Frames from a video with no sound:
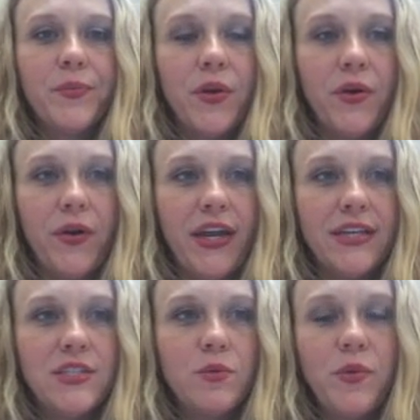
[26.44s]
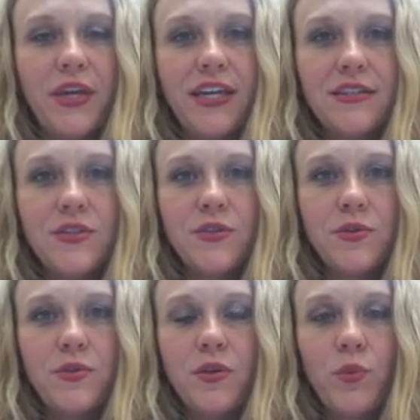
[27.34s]
All right, so when we get
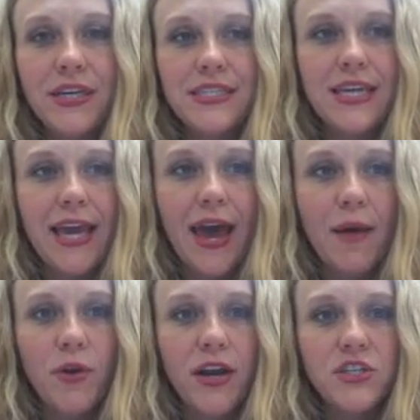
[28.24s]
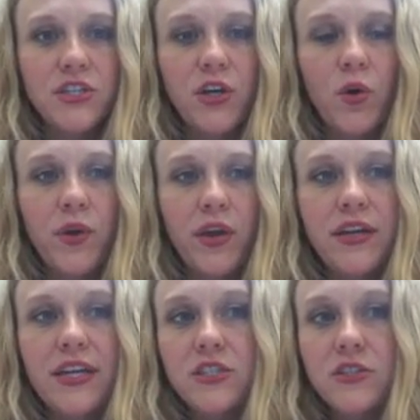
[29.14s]
to the Wixie app, we're actually going
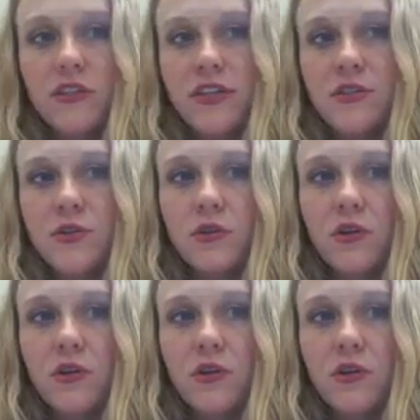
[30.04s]
initially to